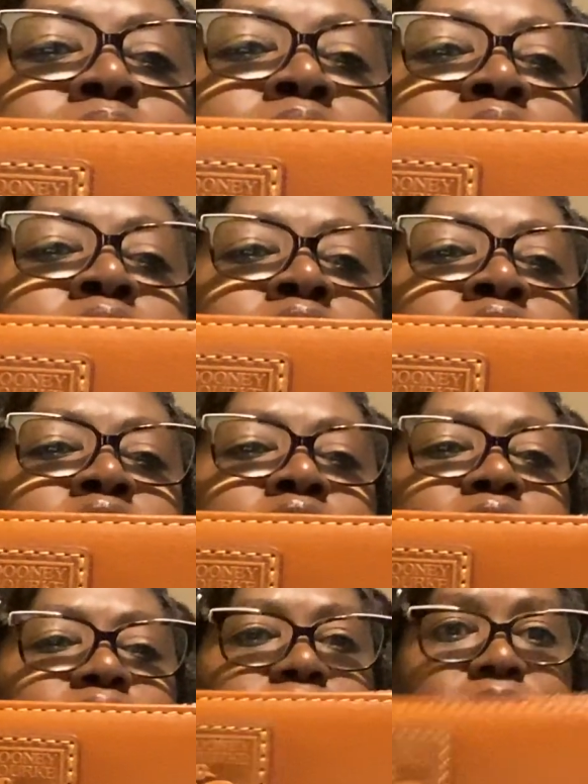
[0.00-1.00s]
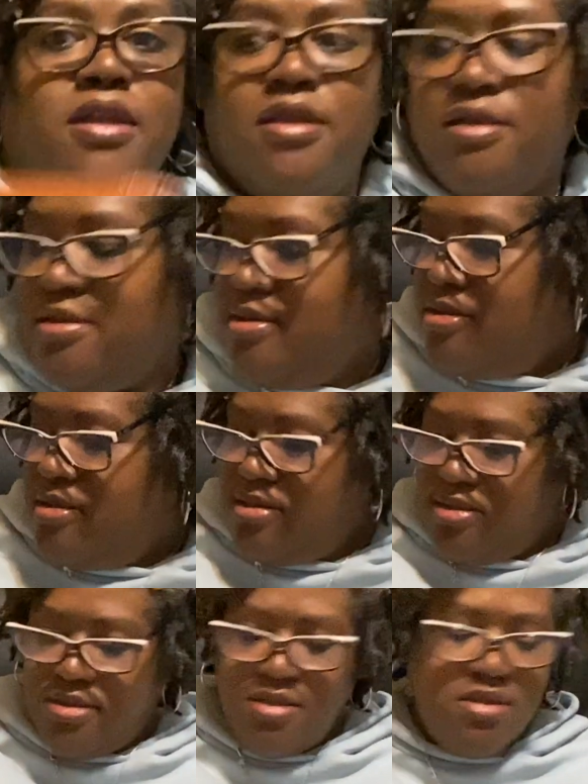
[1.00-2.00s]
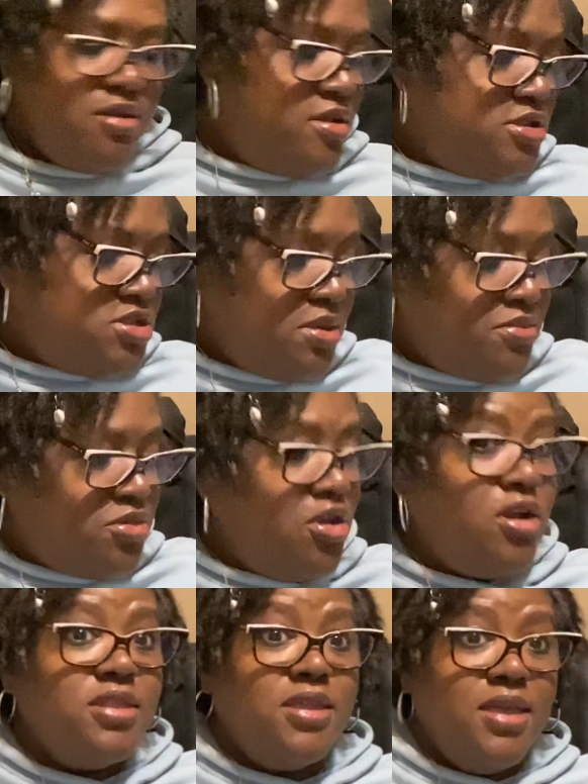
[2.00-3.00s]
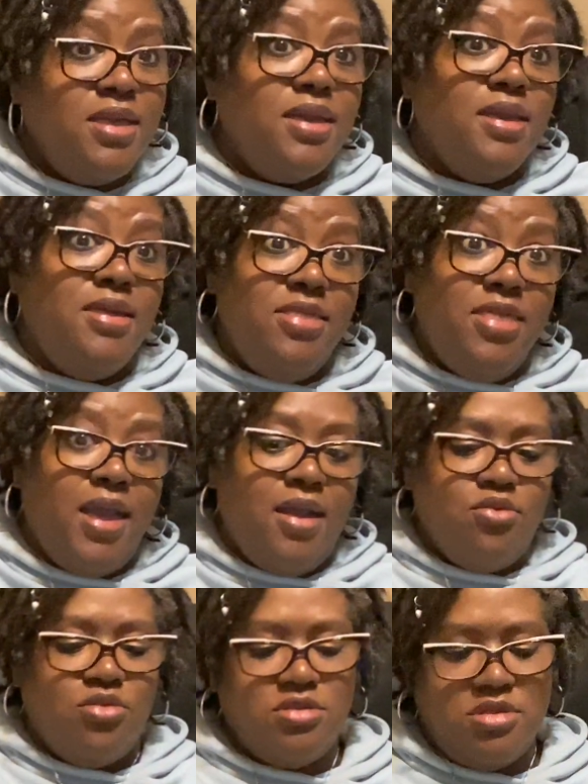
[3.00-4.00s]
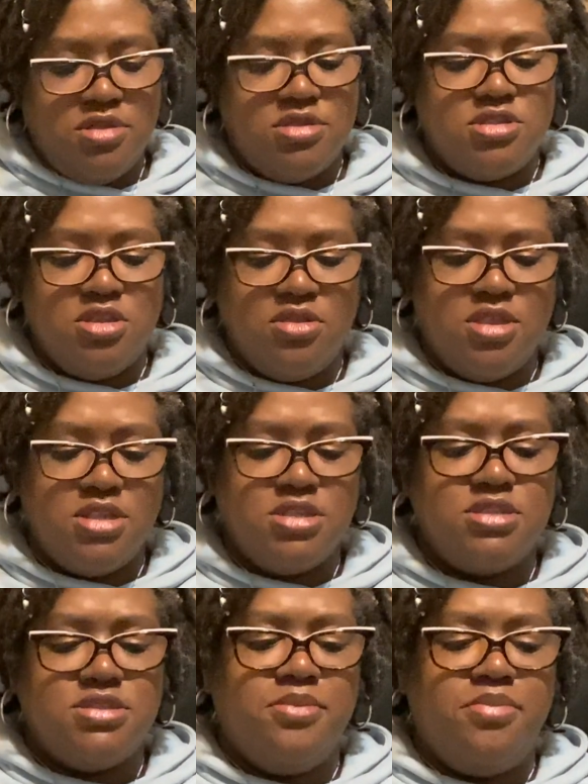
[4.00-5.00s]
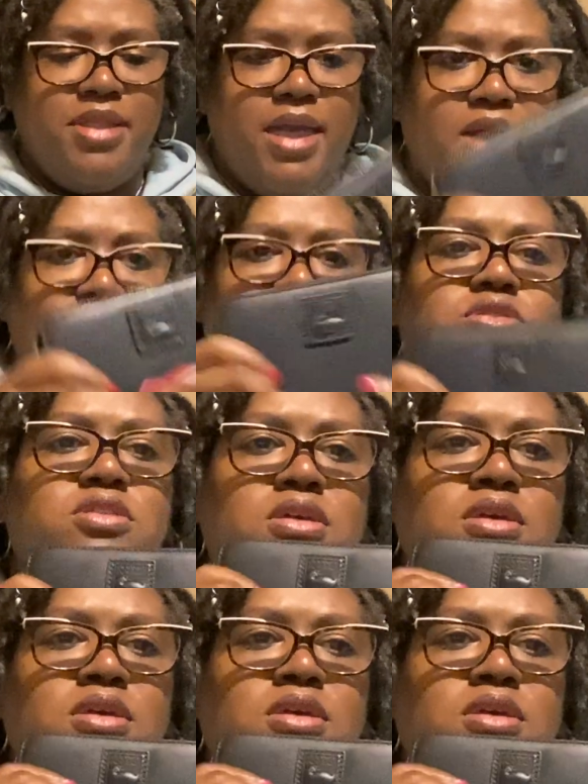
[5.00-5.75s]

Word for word: logo on there. So I'm currently in that one. So this is the black one.